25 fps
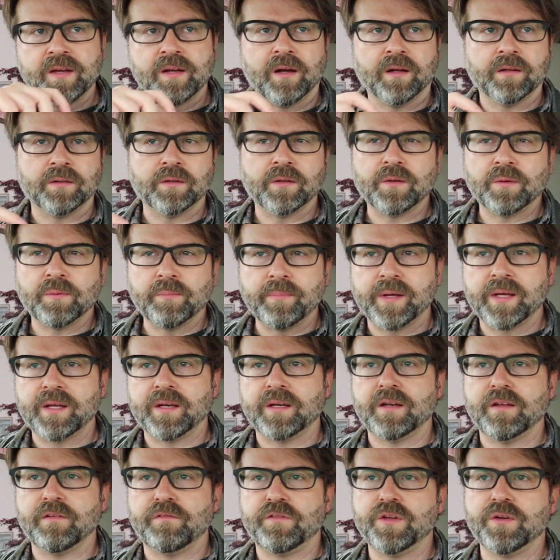A little
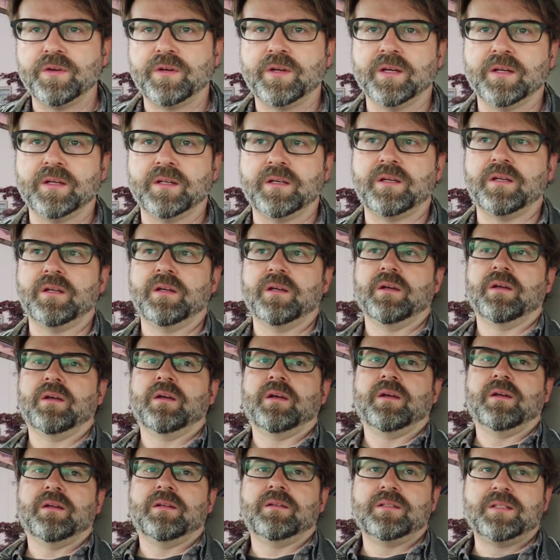bit, if you could
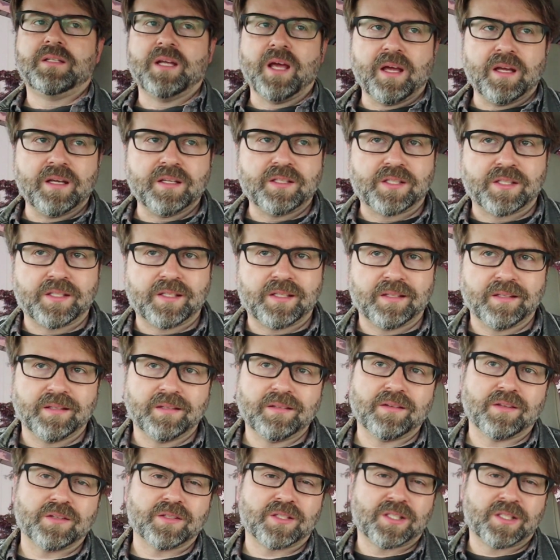taste
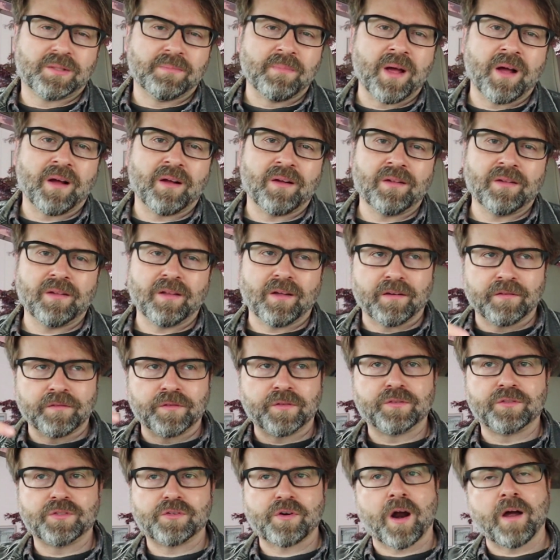the smell
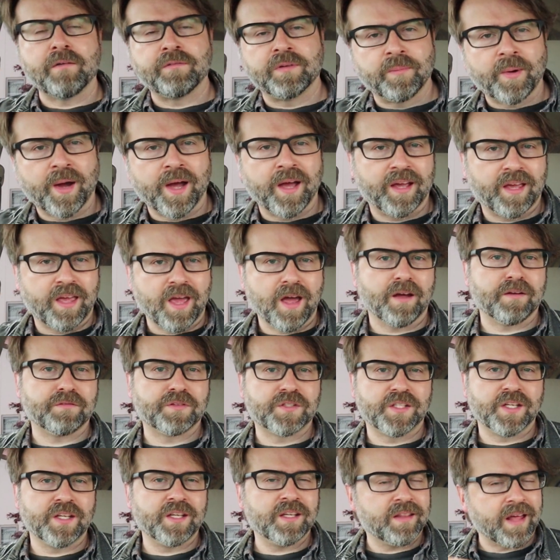of driving by a
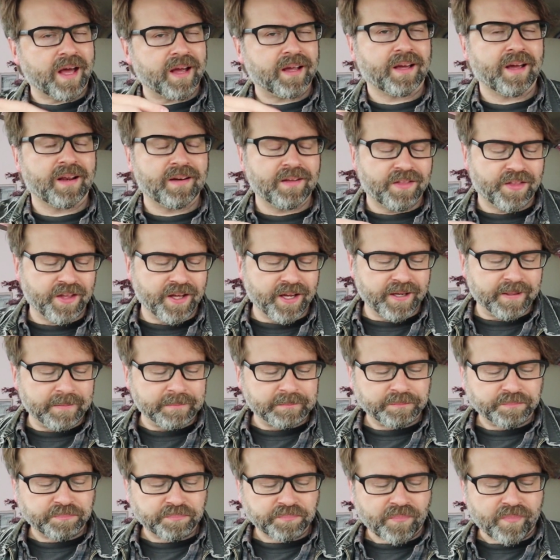KFC, that kind of thing.
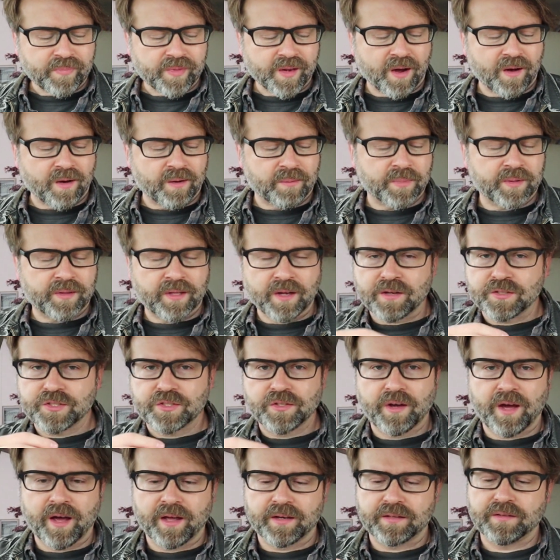But they
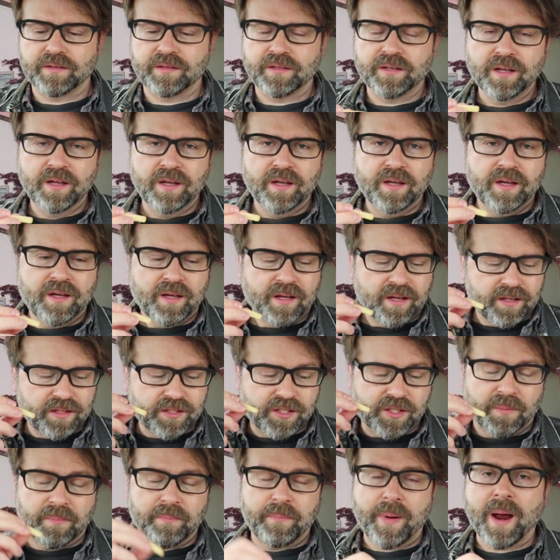also got
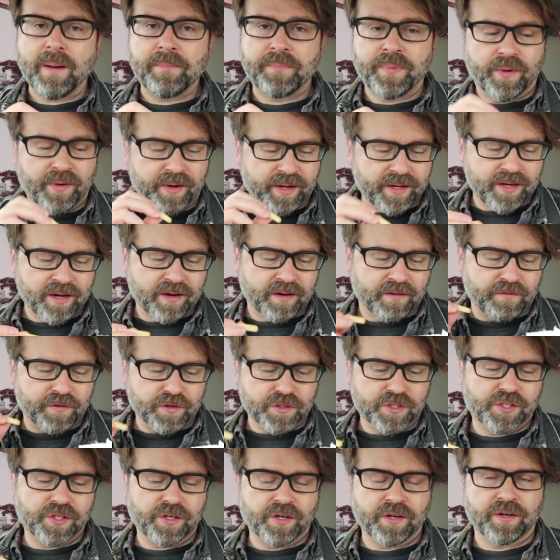some pepper in here for
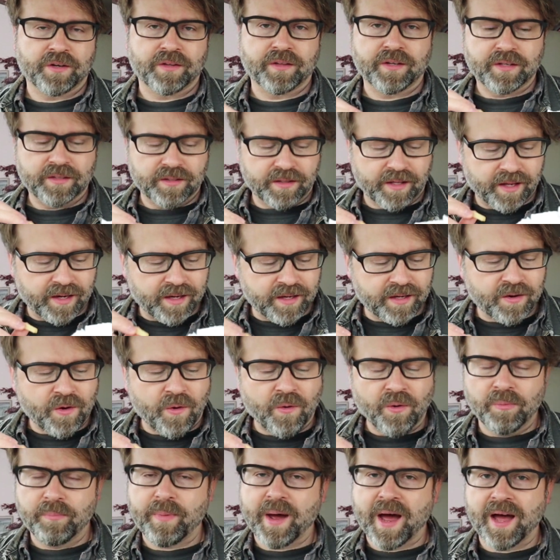sure. They didn't
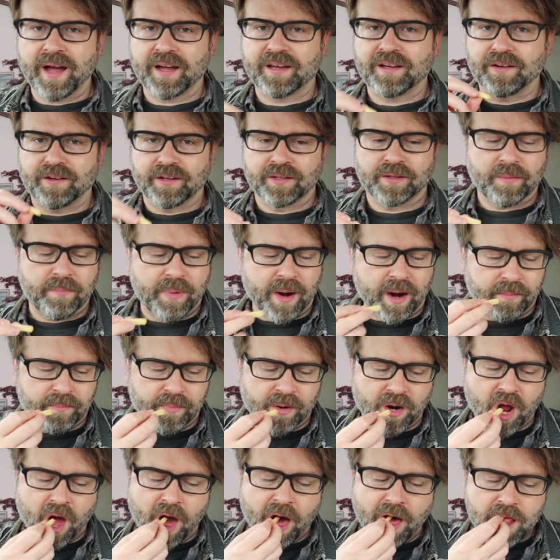hold back on the
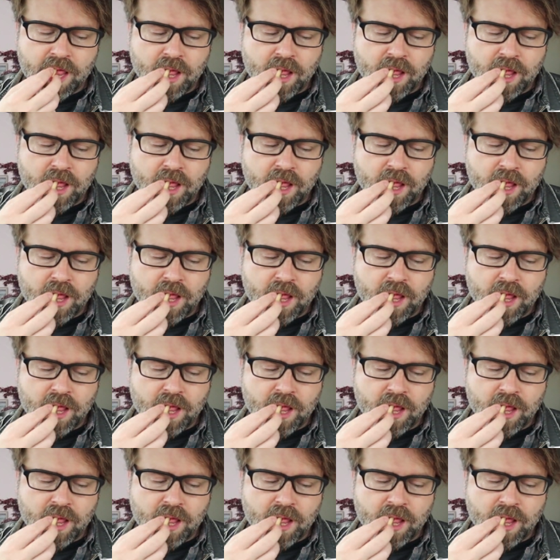pepper.